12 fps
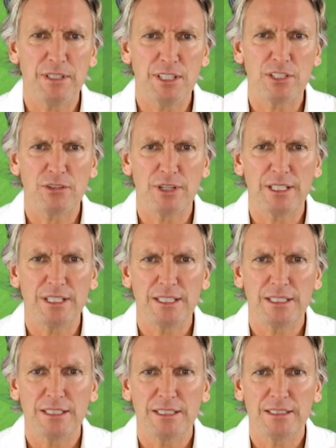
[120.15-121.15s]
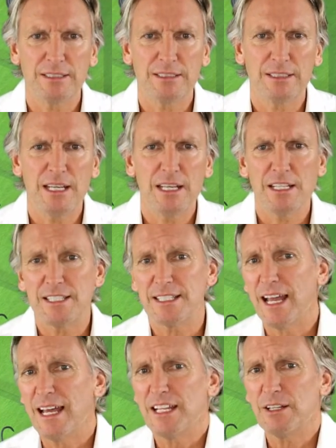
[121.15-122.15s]
industry.
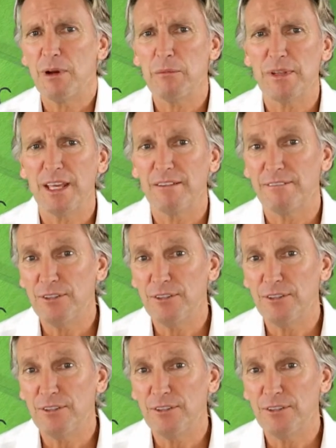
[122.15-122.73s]
Starting one without